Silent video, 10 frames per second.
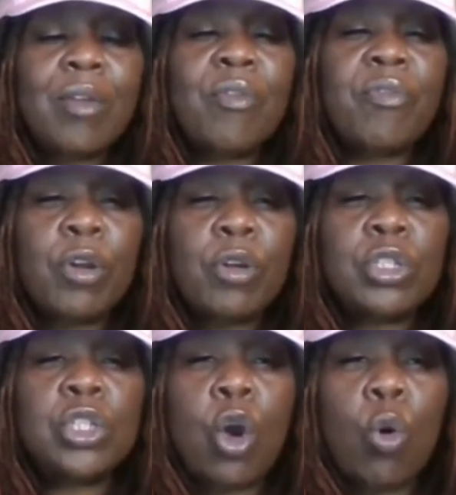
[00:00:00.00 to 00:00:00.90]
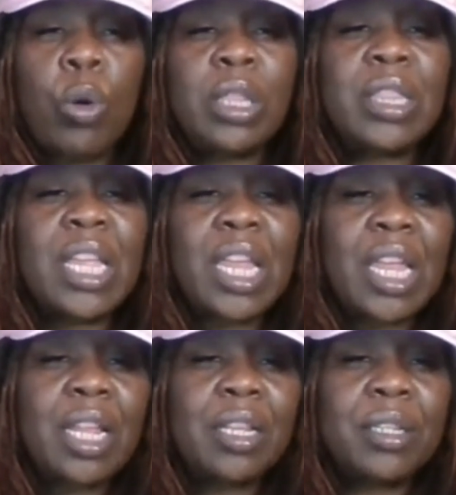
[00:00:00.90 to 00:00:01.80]
first go
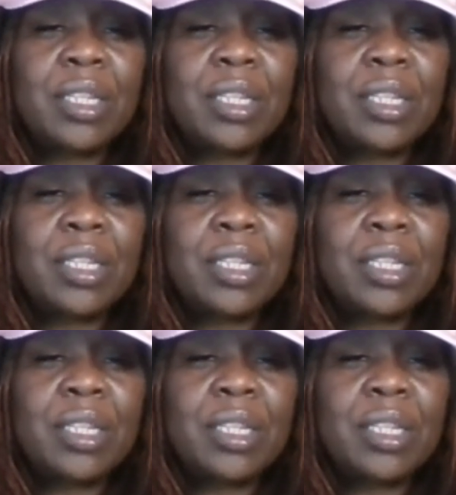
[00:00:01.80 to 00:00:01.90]
within.